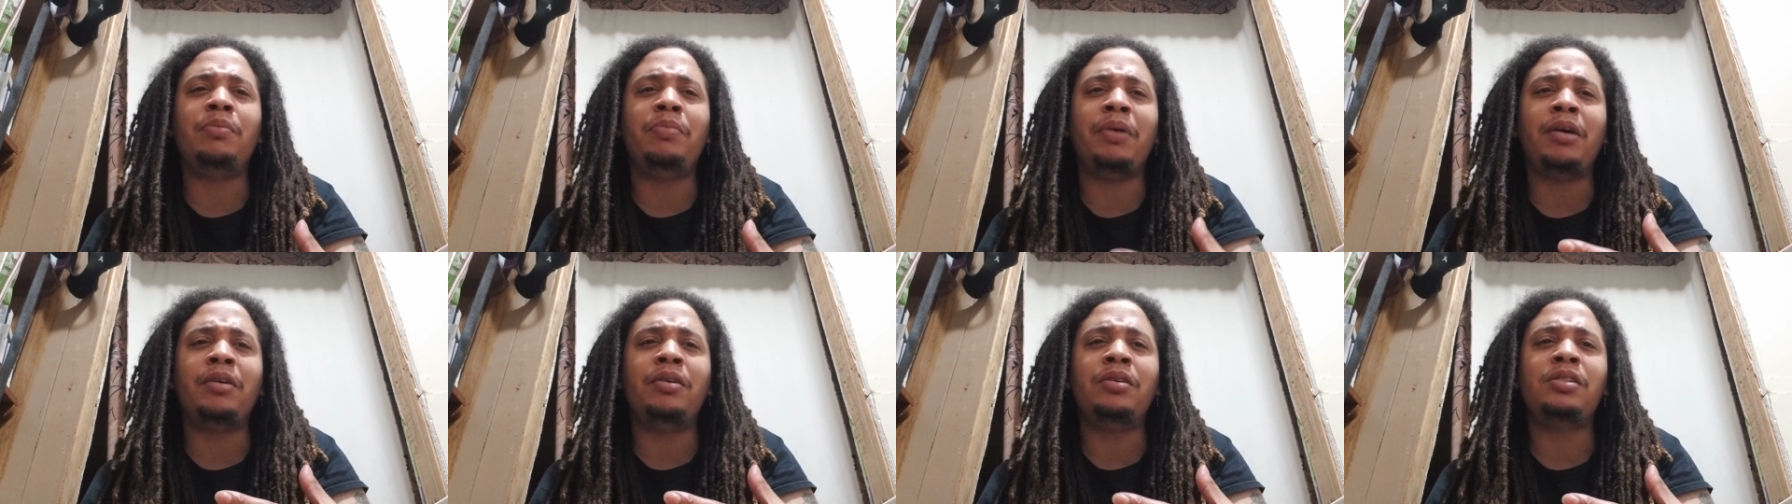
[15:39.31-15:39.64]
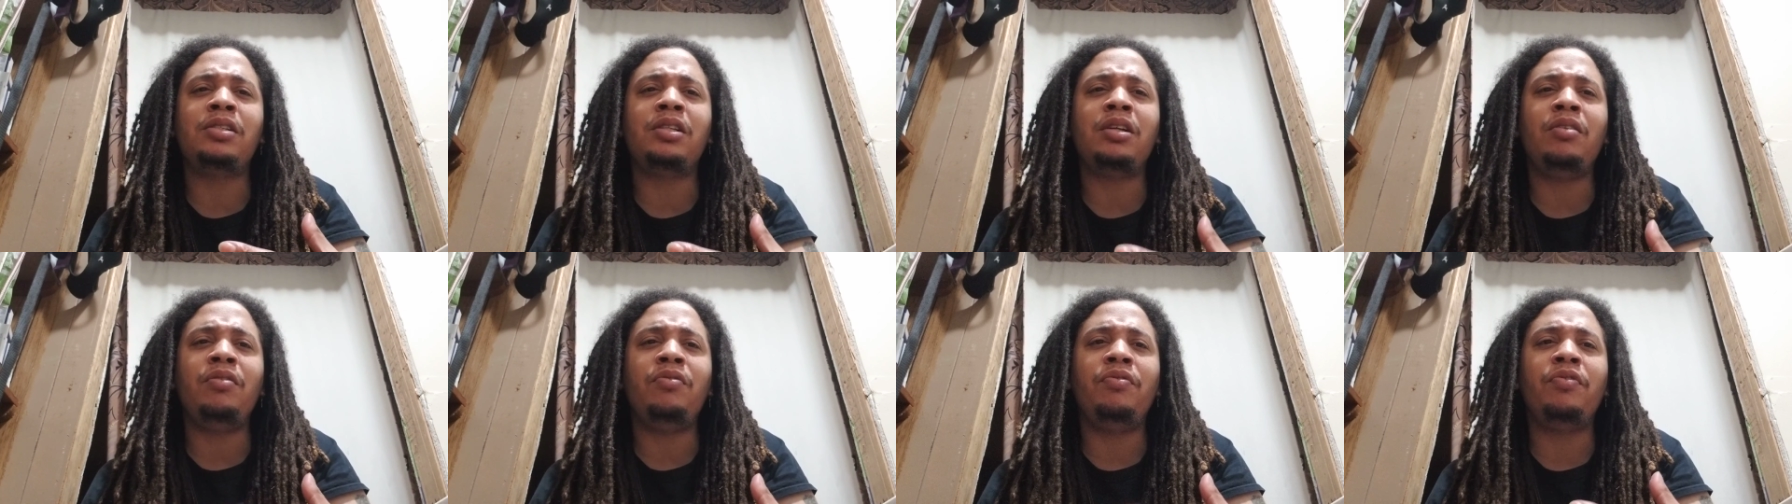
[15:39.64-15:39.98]
about
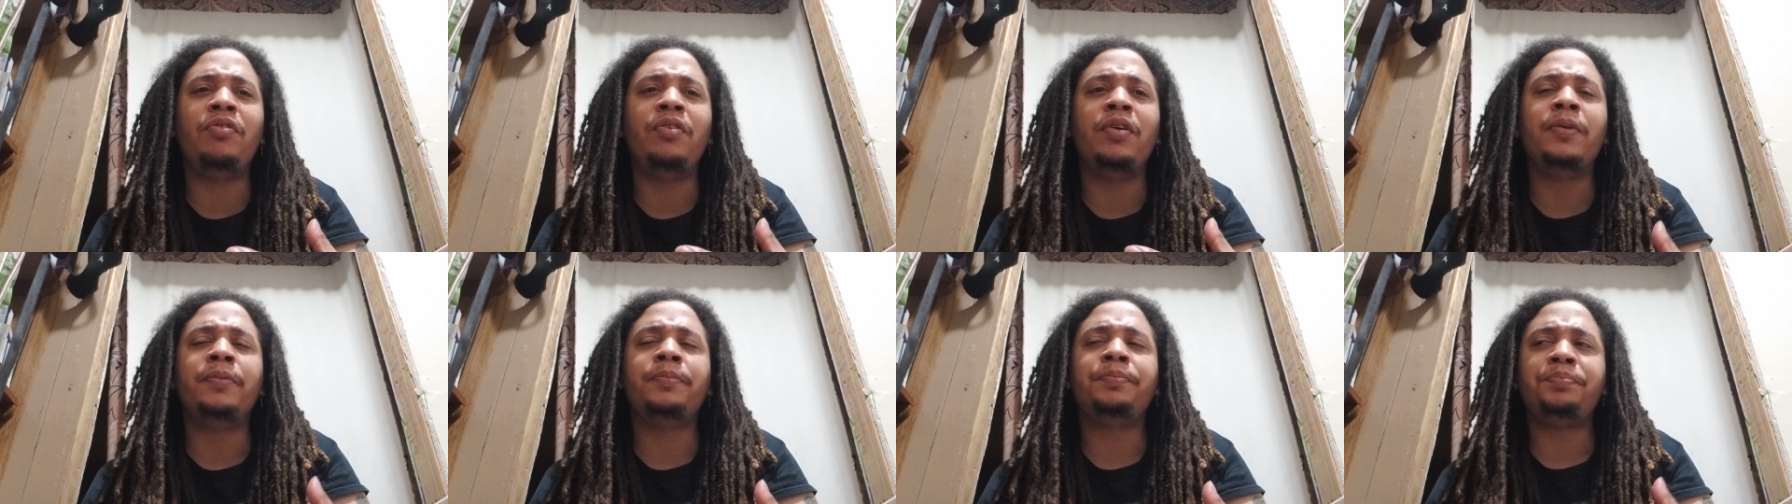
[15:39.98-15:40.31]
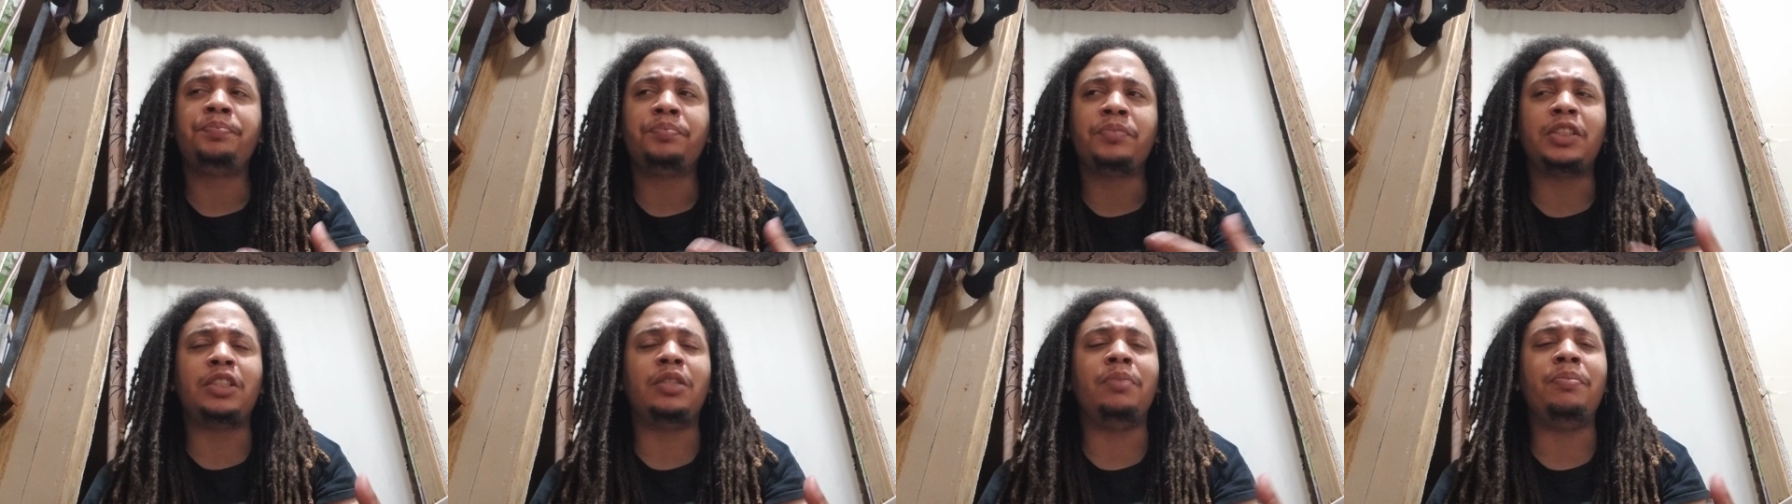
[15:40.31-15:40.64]
herself,
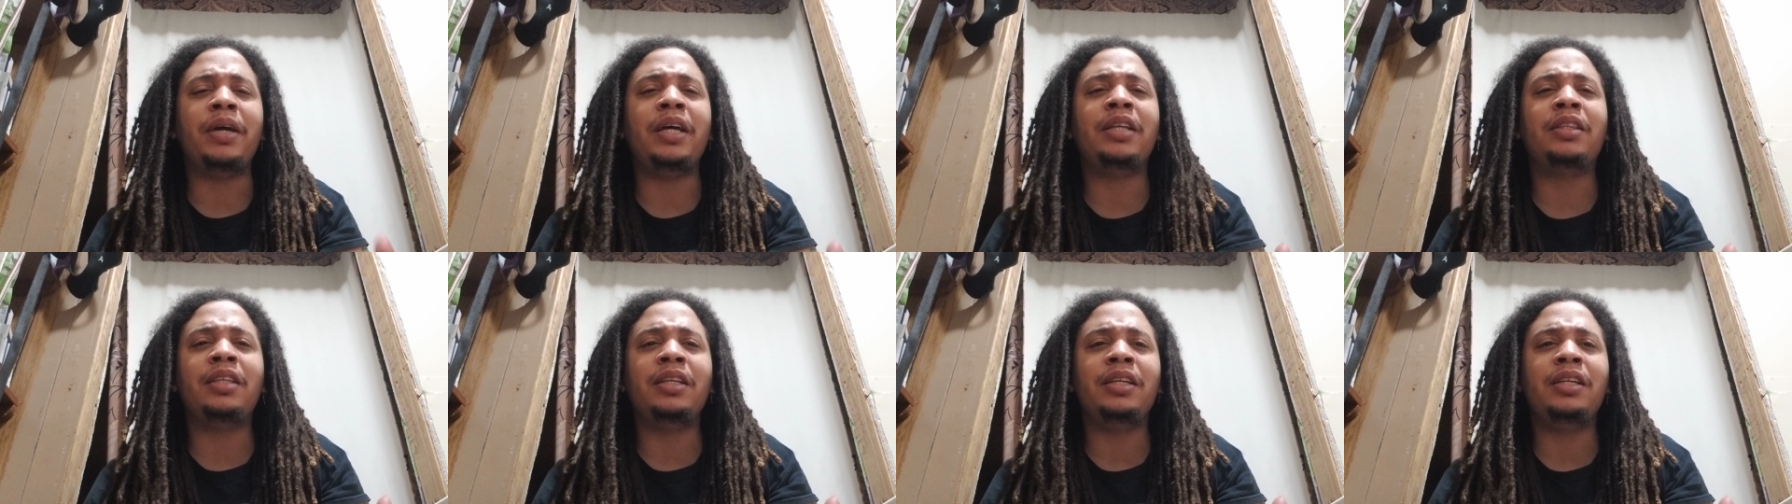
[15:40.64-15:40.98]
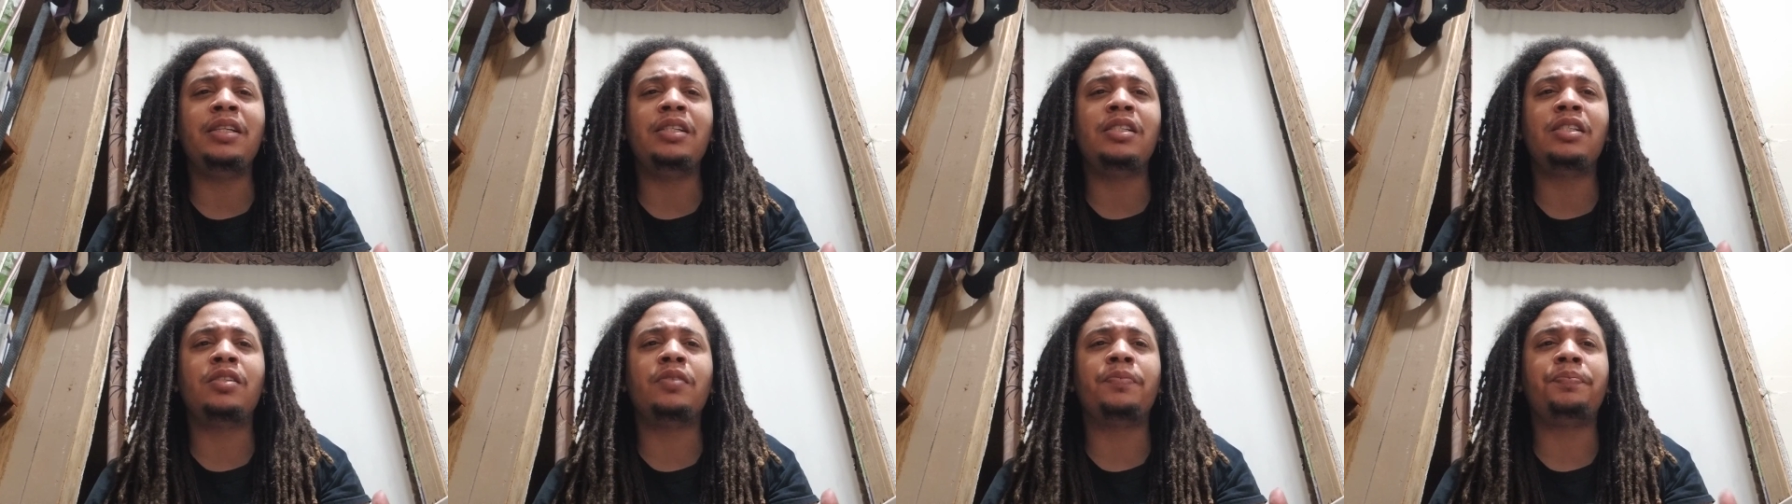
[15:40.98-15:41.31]
Samantha
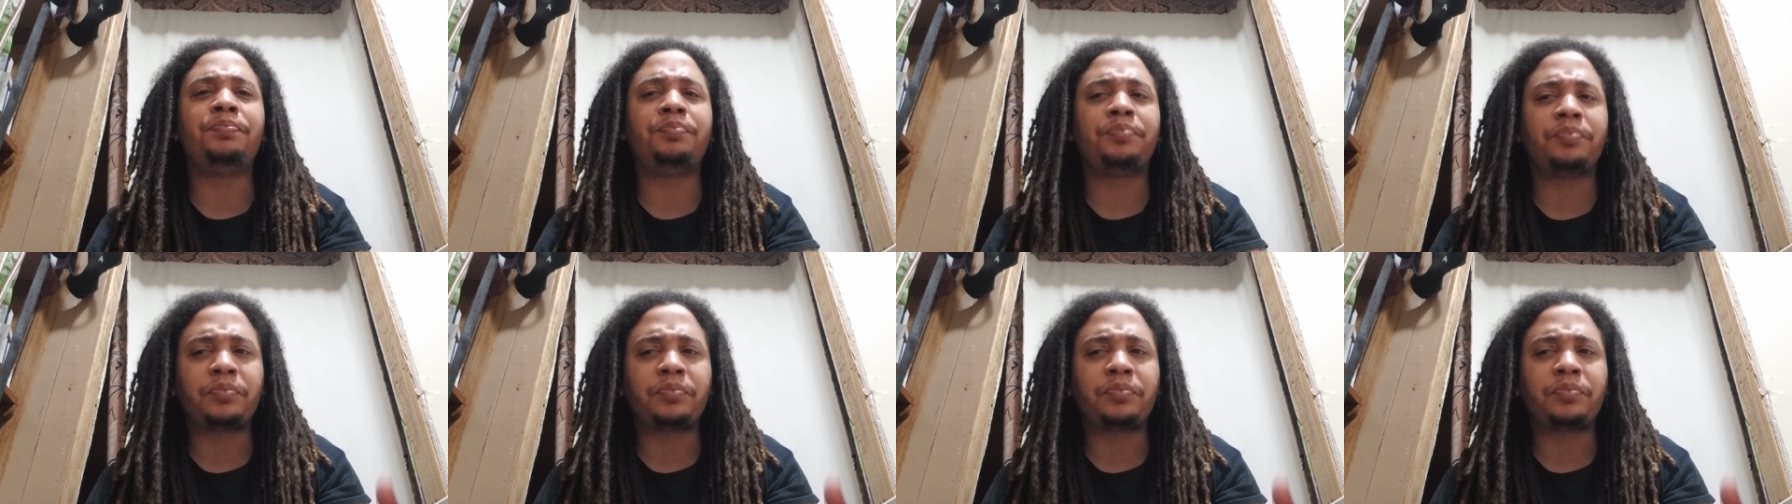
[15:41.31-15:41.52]
is